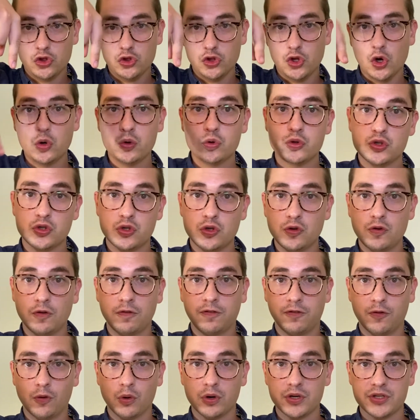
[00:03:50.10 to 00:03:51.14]
Those two
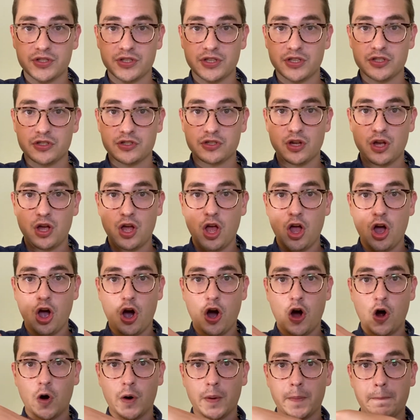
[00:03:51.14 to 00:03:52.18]
forces
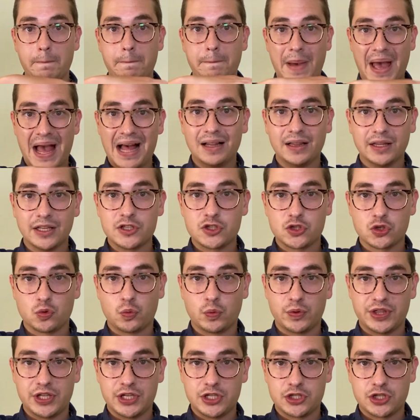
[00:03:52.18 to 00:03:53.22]
are balanced
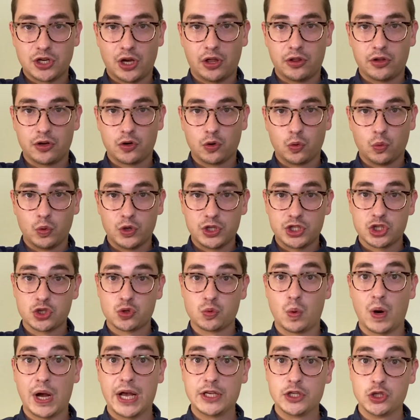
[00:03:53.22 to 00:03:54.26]
with each other, which is
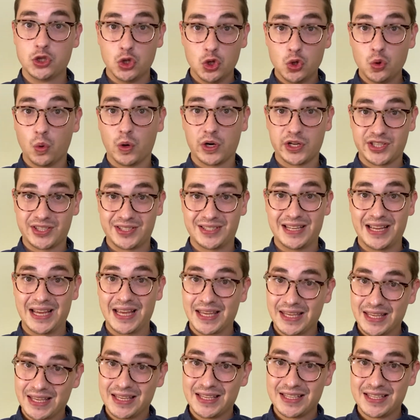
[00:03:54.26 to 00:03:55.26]
why you are staying